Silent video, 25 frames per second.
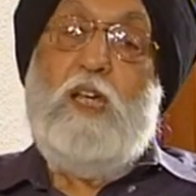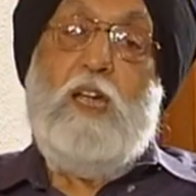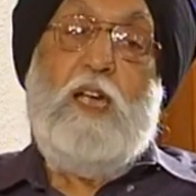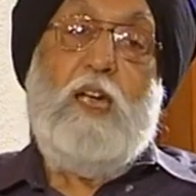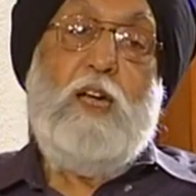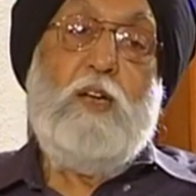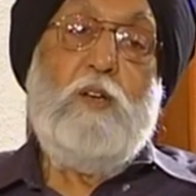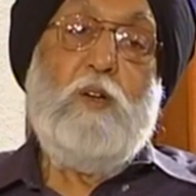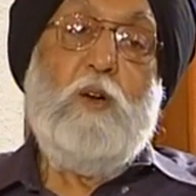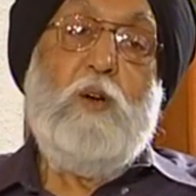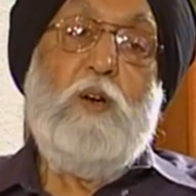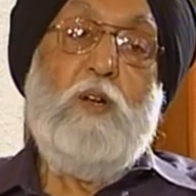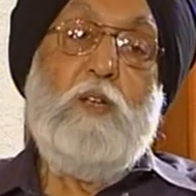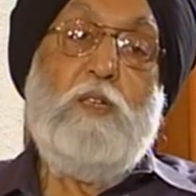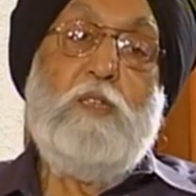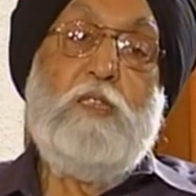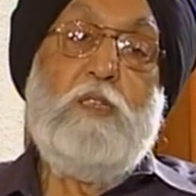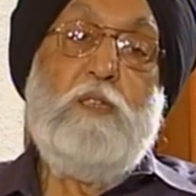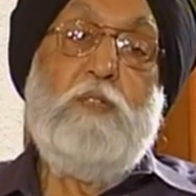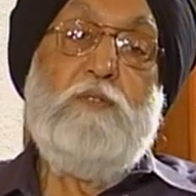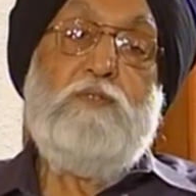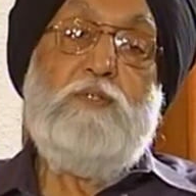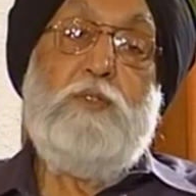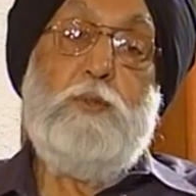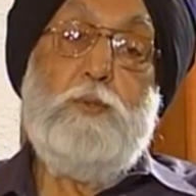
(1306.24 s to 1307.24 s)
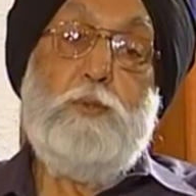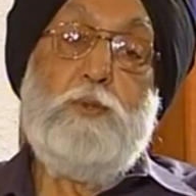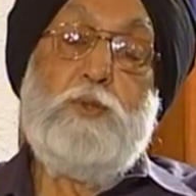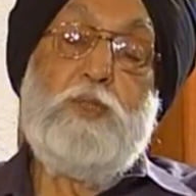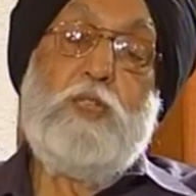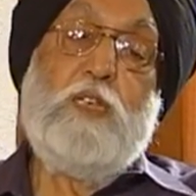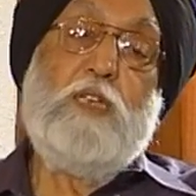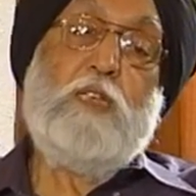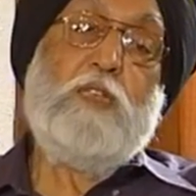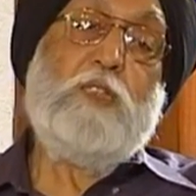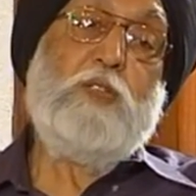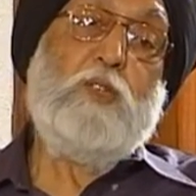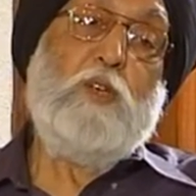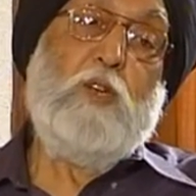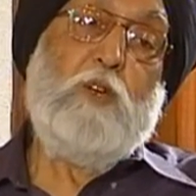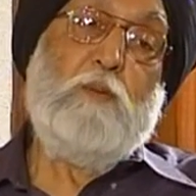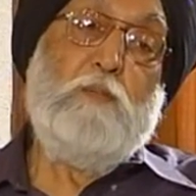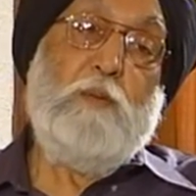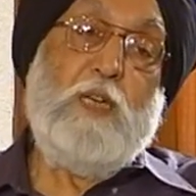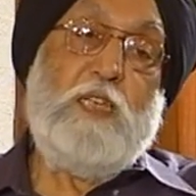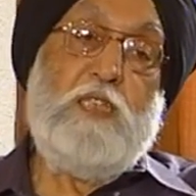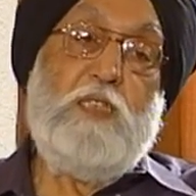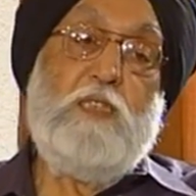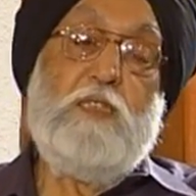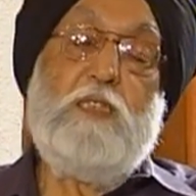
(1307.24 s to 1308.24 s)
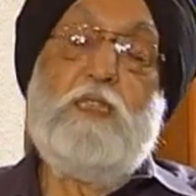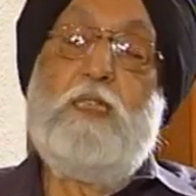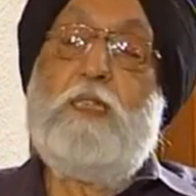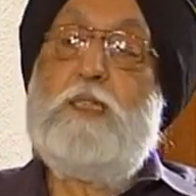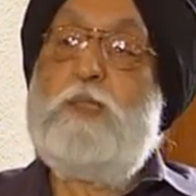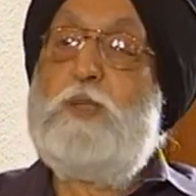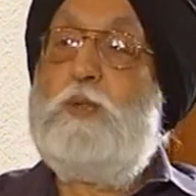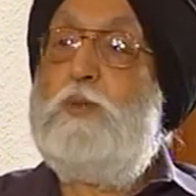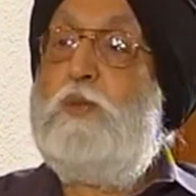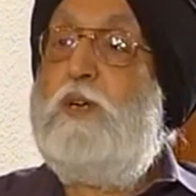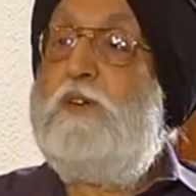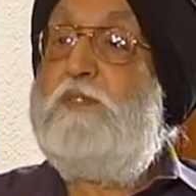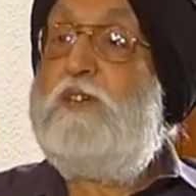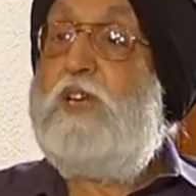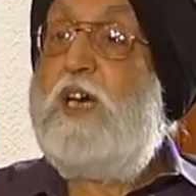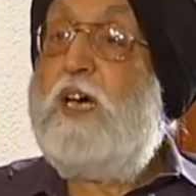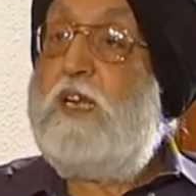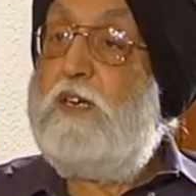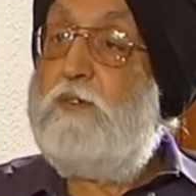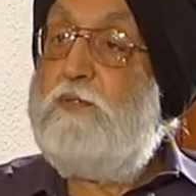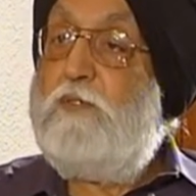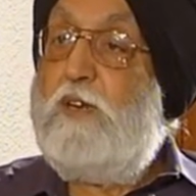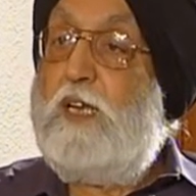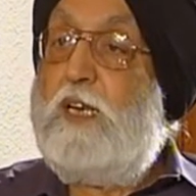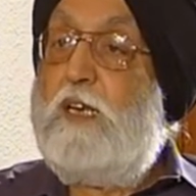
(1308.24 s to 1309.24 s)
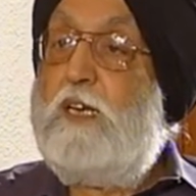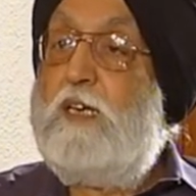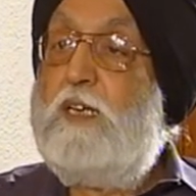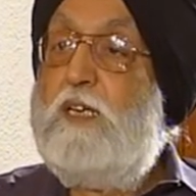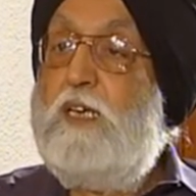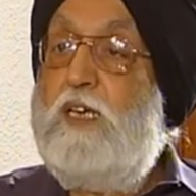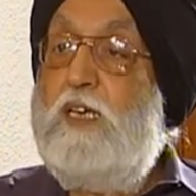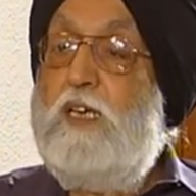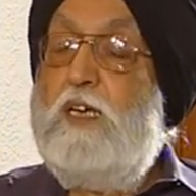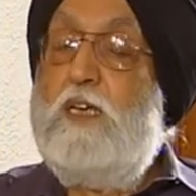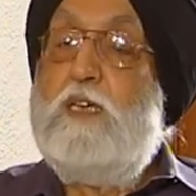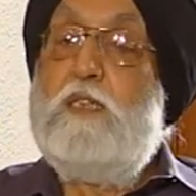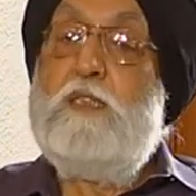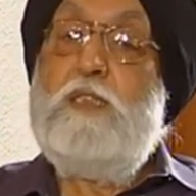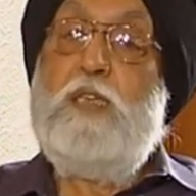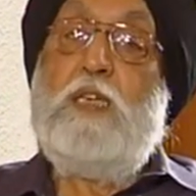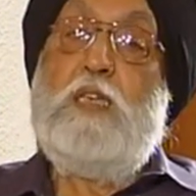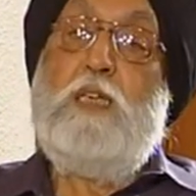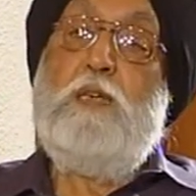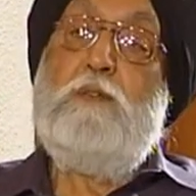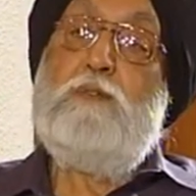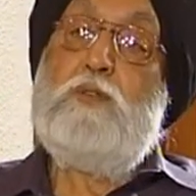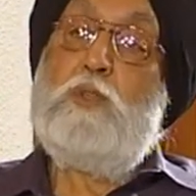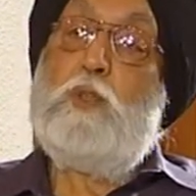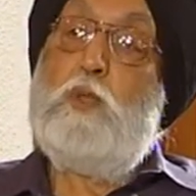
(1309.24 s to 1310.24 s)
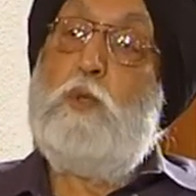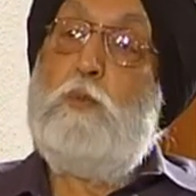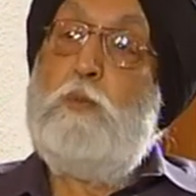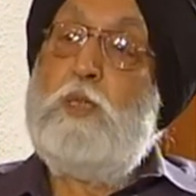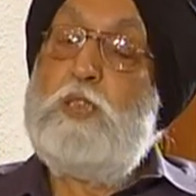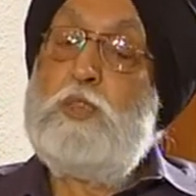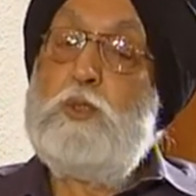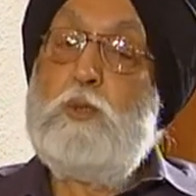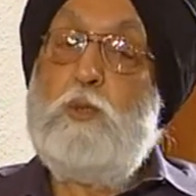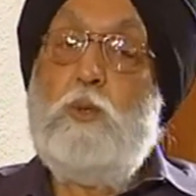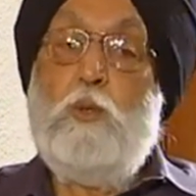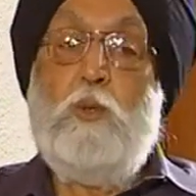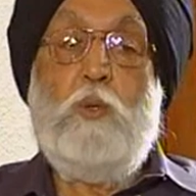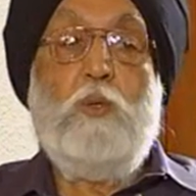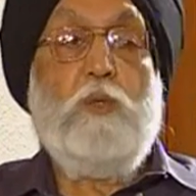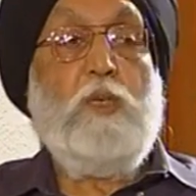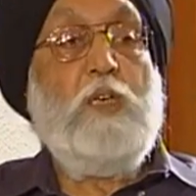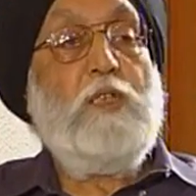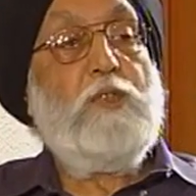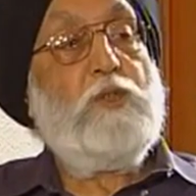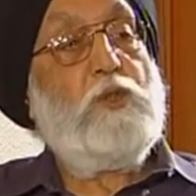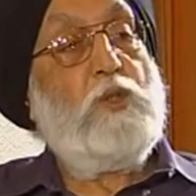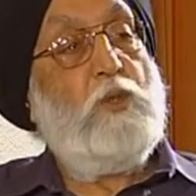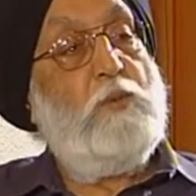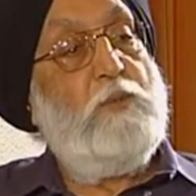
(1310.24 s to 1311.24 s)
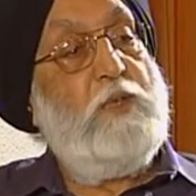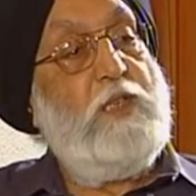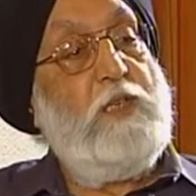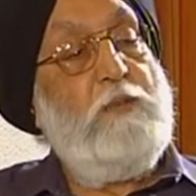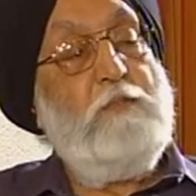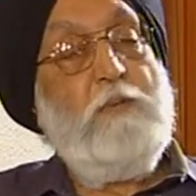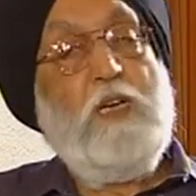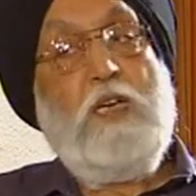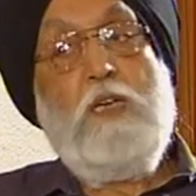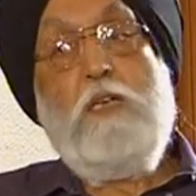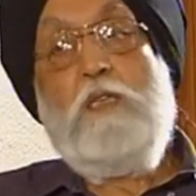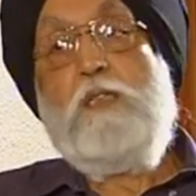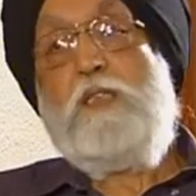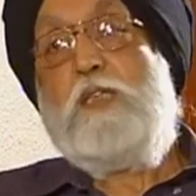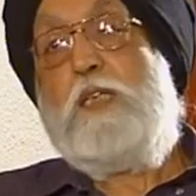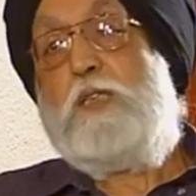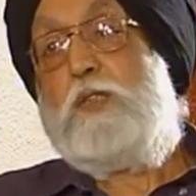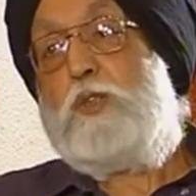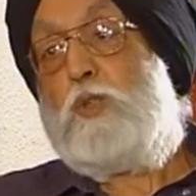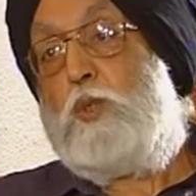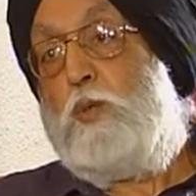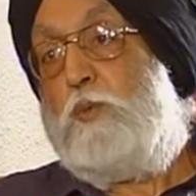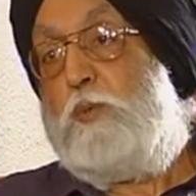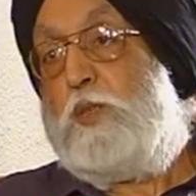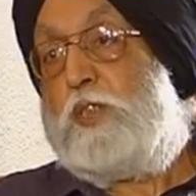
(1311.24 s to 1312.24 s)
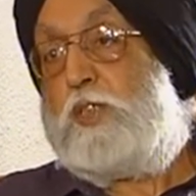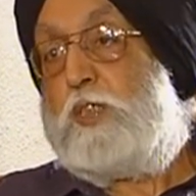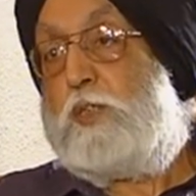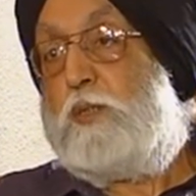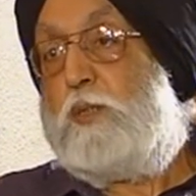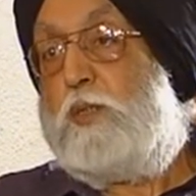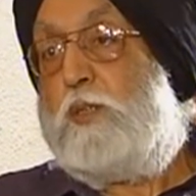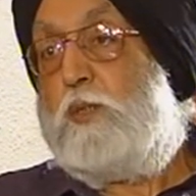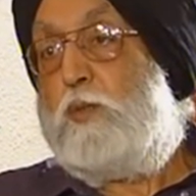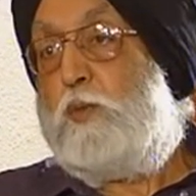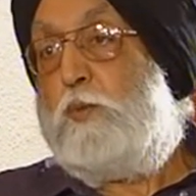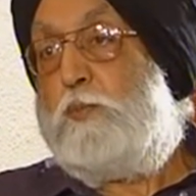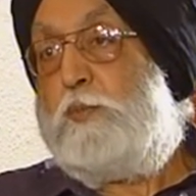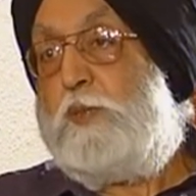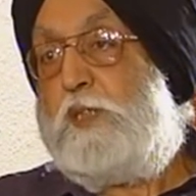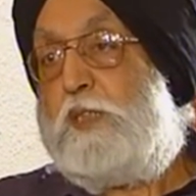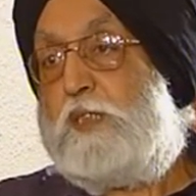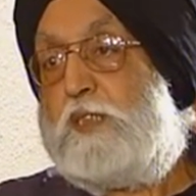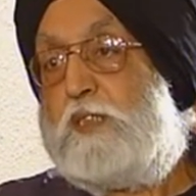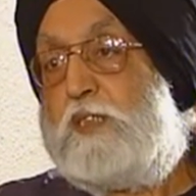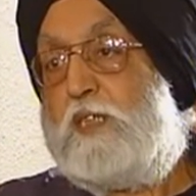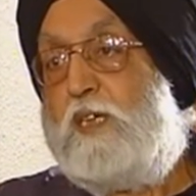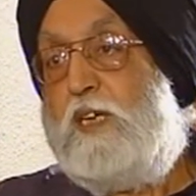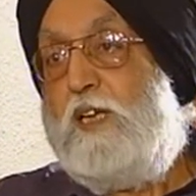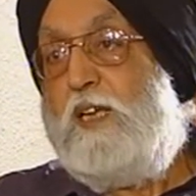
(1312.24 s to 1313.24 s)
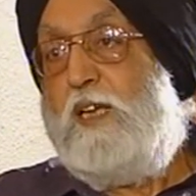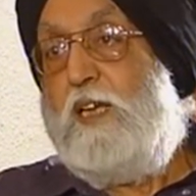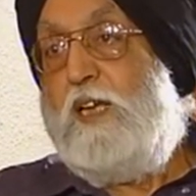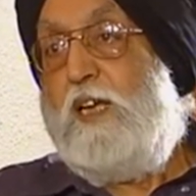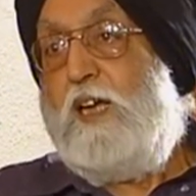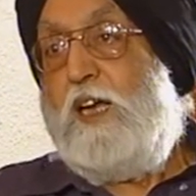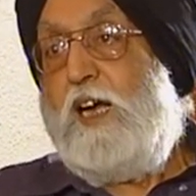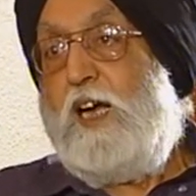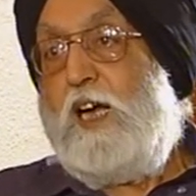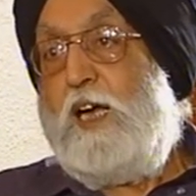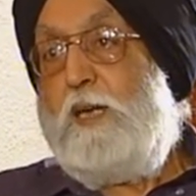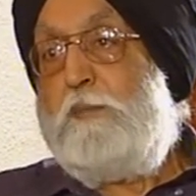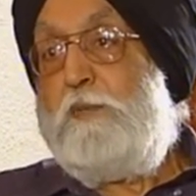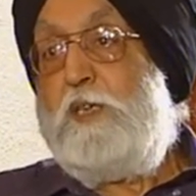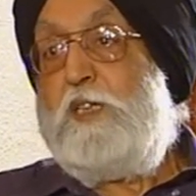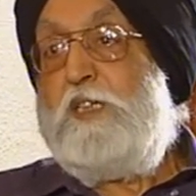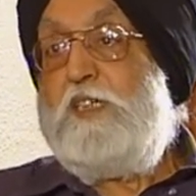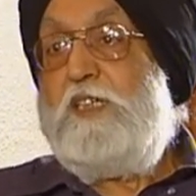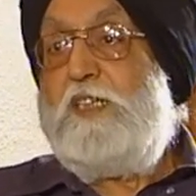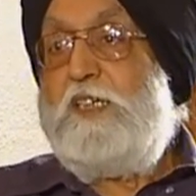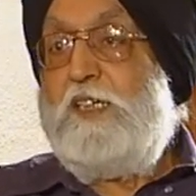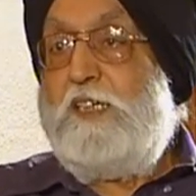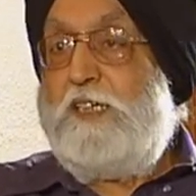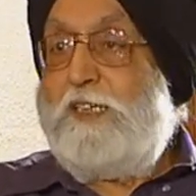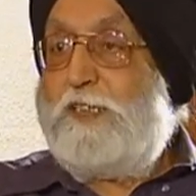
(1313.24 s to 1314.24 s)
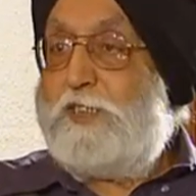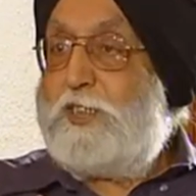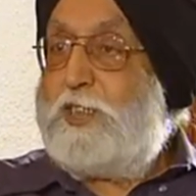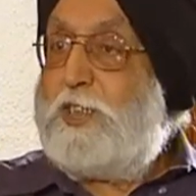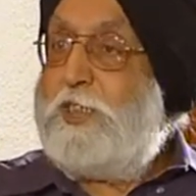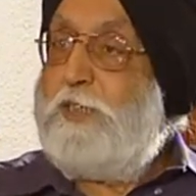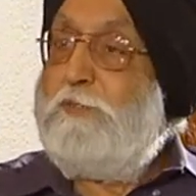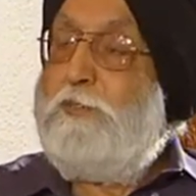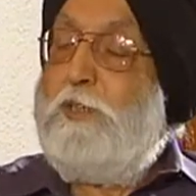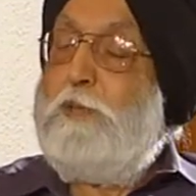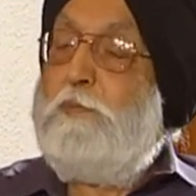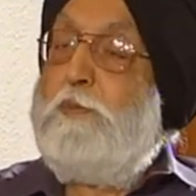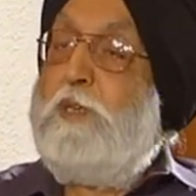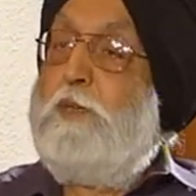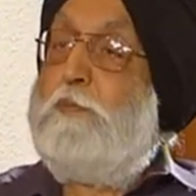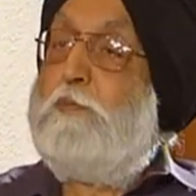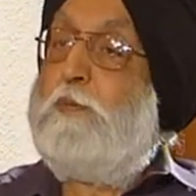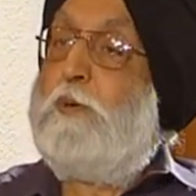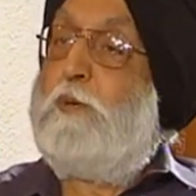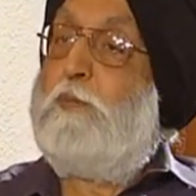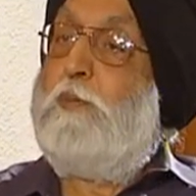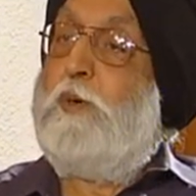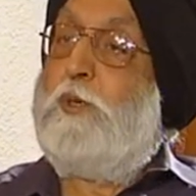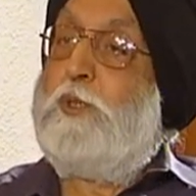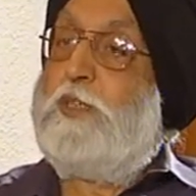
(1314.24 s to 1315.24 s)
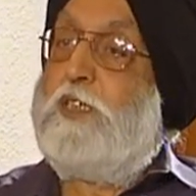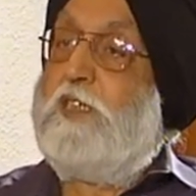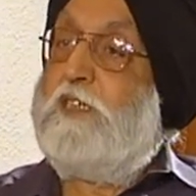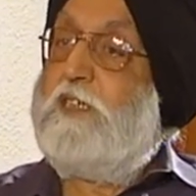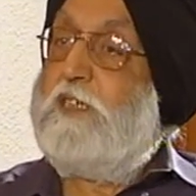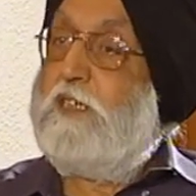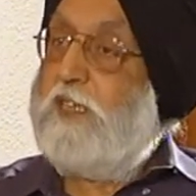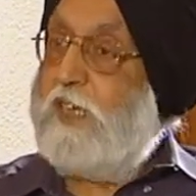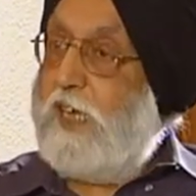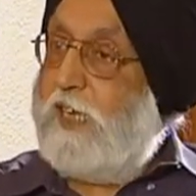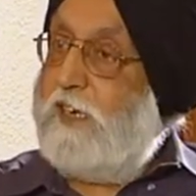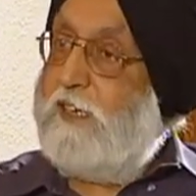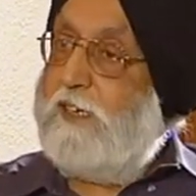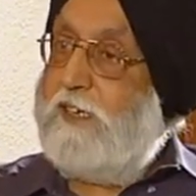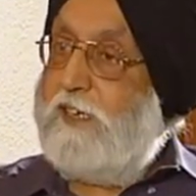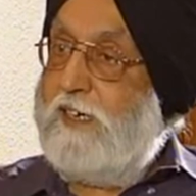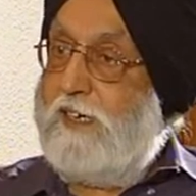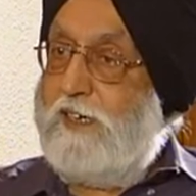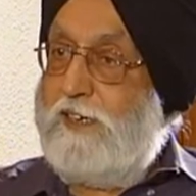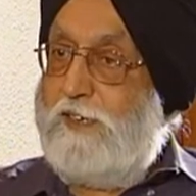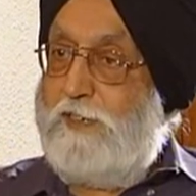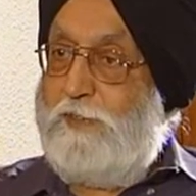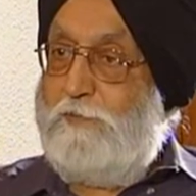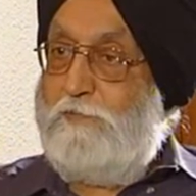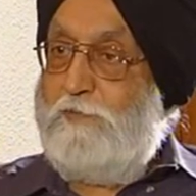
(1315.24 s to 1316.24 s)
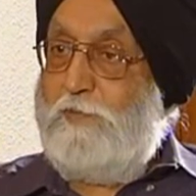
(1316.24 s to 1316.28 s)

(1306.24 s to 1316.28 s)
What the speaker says: and all the few Sikhs or many Sikhs who have done well, they give so much gold and so many medals and so much rupees. I mean, it's even been promoted, Canada.